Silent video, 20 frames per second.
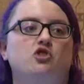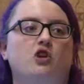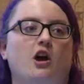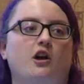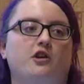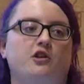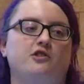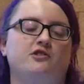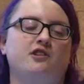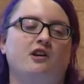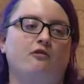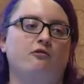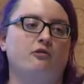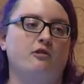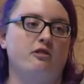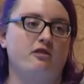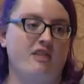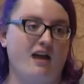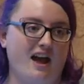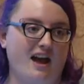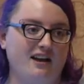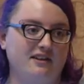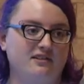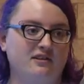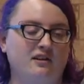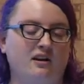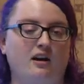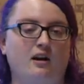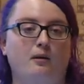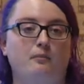shock yourself with
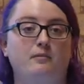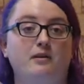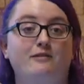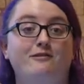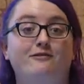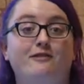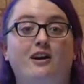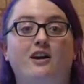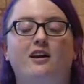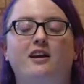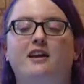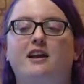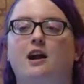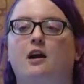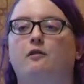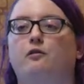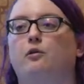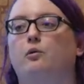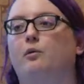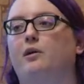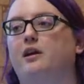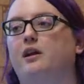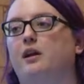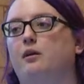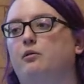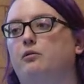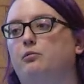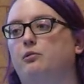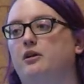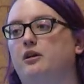that. Um, be very careful
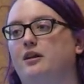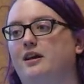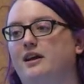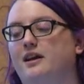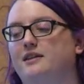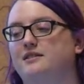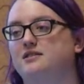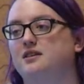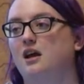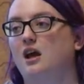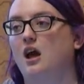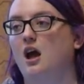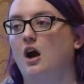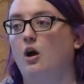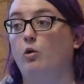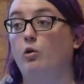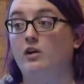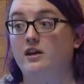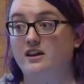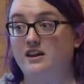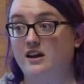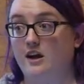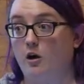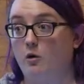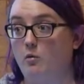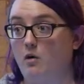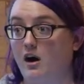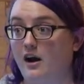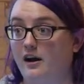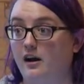working with relays or
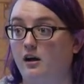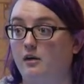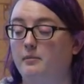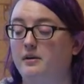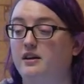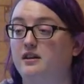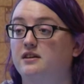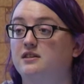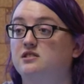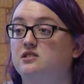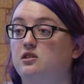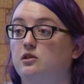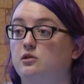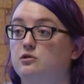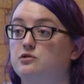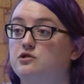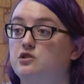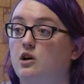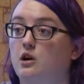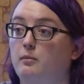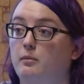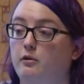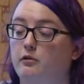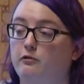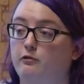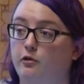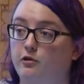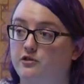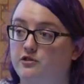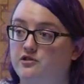EL wire because those are
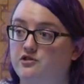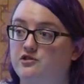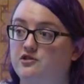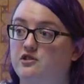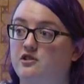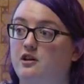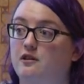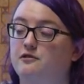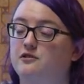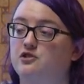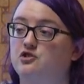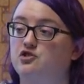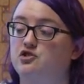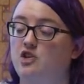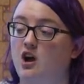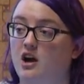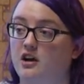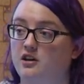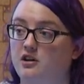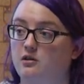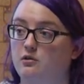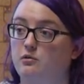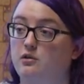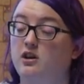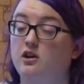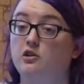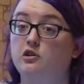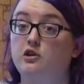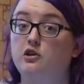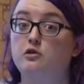both voltages enough to shock you.
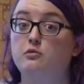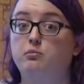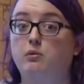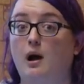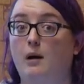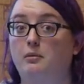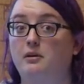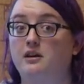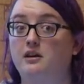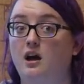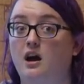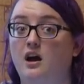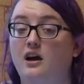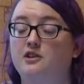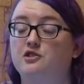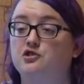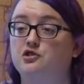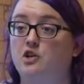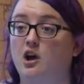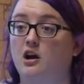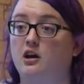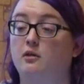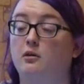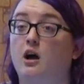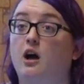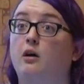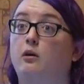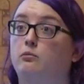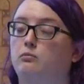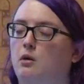Kill you, probably not. Shock
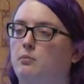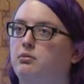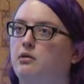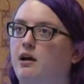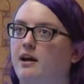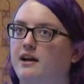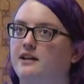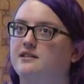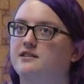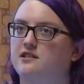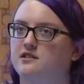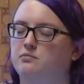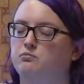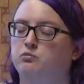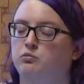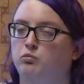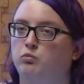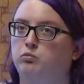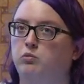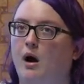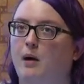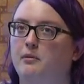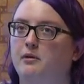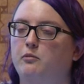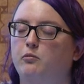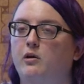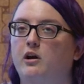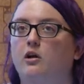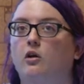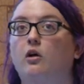uh, appliances probably
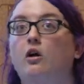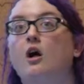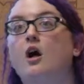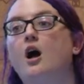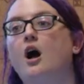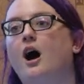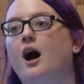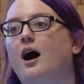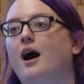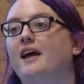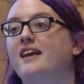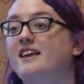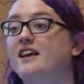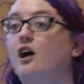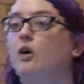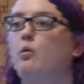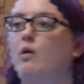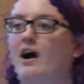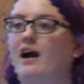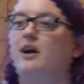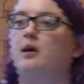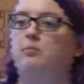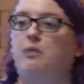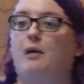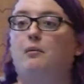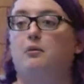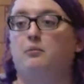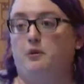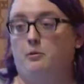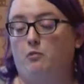will. Uh, EL wire
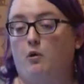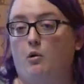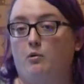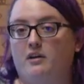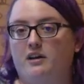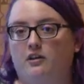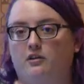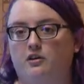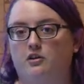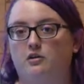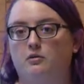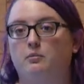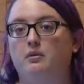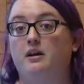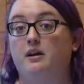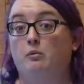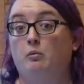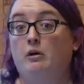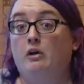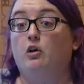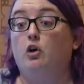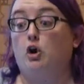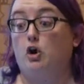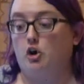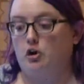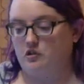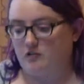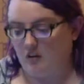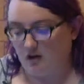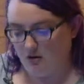probably won't kill you, but it will
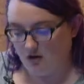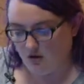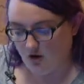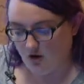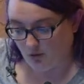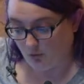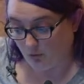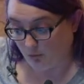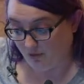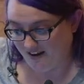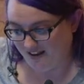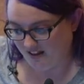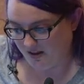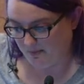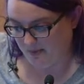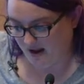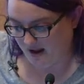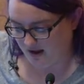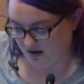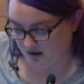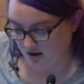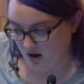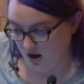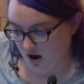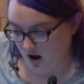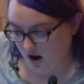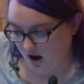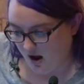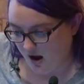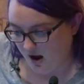hurt really bad.
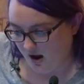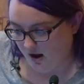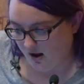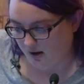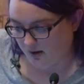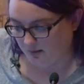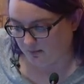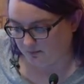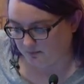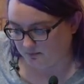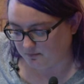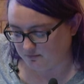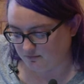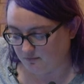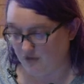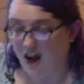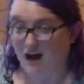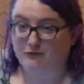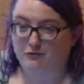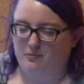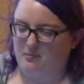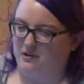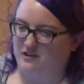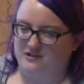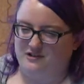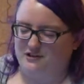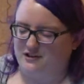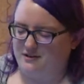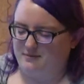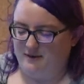Um, not from
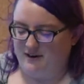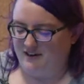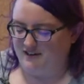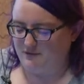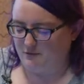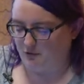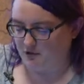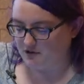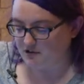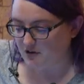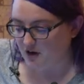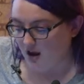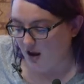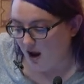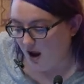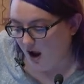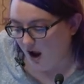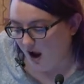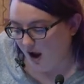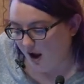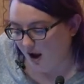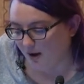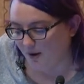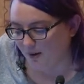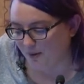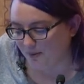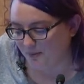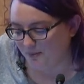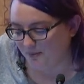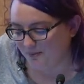personal experience, of course.
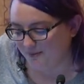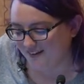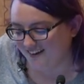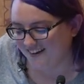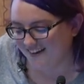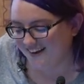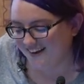Uh,